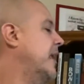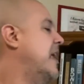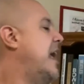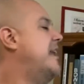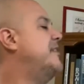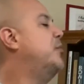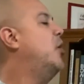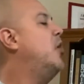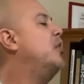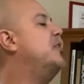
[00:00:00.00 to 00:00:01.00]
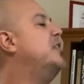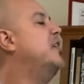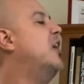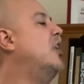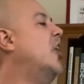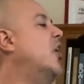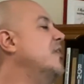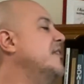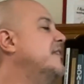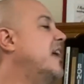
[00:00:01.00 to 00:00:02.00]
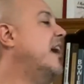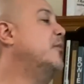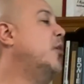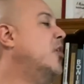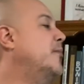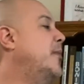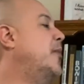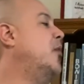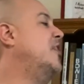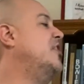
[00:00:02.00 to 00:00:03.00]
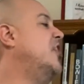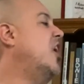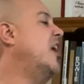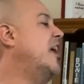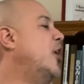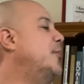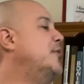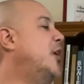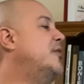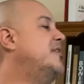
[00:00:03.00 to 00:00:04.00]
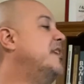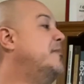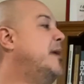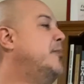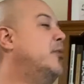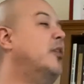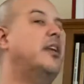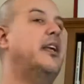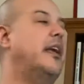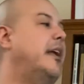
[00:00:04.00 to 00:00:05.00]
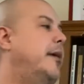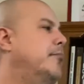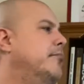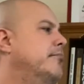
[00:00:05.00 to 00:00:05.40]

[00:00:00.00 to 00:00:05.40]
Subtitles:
As he walked along the sidewalk, Bibot could not help noticing people looking at him.